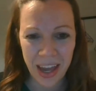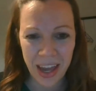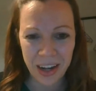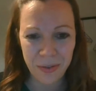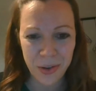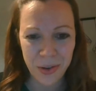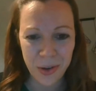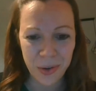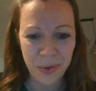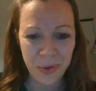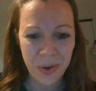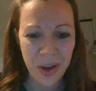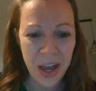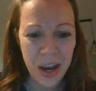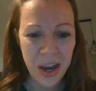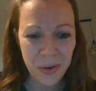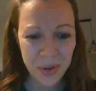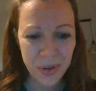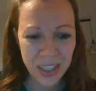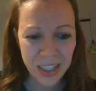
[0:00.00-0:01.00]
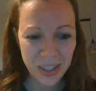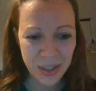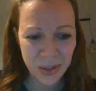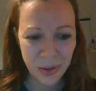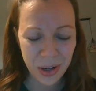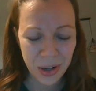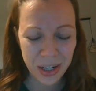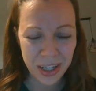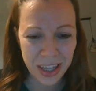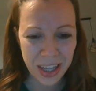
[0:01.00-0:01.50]
And if you
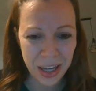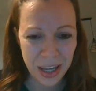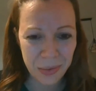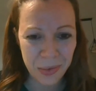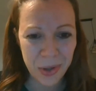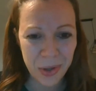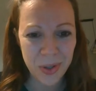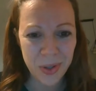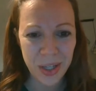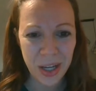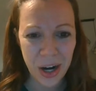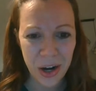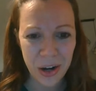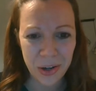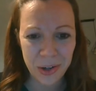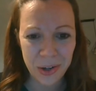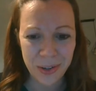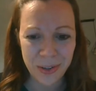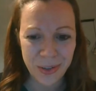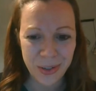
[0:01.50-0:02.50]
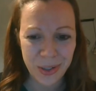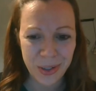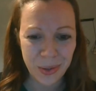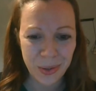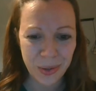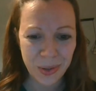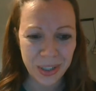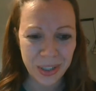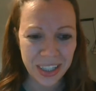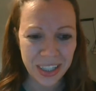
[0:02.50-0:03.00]
restore them using our new
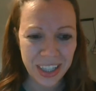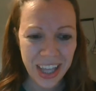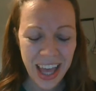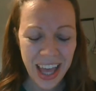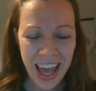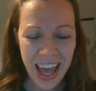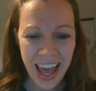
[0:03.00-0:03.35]
tool,